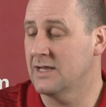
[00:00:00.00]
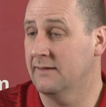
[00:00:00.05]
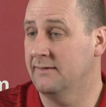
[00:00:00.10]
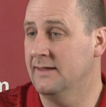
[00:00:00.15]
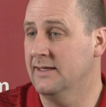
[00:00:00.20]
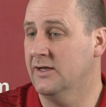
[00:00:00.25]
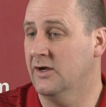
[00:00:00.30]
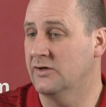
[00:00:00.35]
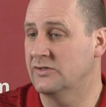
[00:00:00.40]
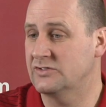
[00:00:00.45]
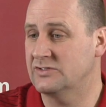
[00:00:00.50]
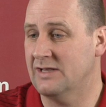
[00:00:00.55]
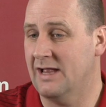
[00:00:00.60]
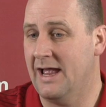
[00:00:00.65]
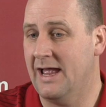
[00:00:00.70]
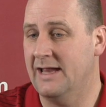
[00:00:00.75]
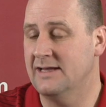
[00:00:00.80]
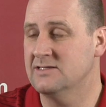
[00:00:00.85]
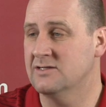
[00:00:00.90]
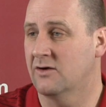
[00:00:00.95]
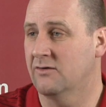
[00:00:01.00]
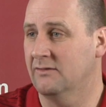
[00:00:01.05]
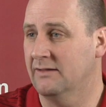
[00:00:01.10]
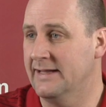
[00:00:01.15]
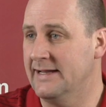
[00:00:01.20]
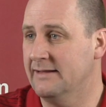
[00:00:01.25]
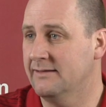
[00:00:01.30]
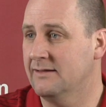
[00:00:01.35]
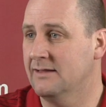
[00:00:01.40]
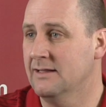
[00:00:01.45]
I think our size, our
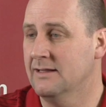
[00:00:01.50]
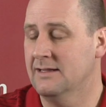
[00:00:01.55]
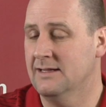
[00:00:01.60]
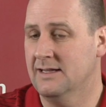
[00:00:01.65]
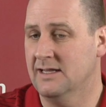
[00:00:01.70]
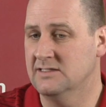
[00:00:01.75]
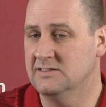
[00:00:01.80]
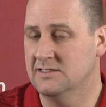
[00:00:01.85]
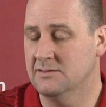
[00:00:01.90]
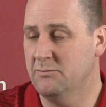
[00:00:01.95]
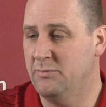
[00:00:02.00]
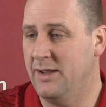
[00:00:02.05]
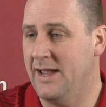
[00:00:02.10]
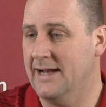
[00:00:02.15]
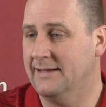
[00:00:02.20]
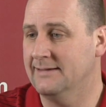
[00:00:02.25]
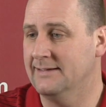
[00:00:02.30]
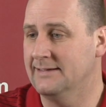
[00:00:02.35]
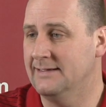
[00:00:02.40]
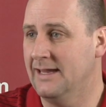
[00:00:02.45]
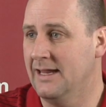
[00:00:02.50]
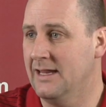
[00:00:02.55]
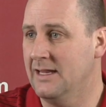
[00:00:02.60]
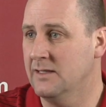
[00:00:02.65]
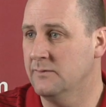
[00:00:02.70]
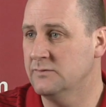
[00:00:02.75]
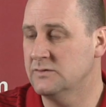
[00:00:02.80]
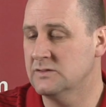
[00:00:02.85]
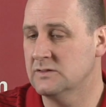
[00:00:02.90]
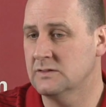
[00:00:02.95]
length has impacted
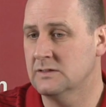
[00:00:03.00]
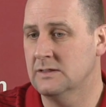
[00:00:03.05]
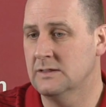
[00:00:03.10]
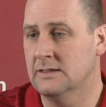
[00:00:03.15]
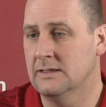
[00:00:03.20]
games.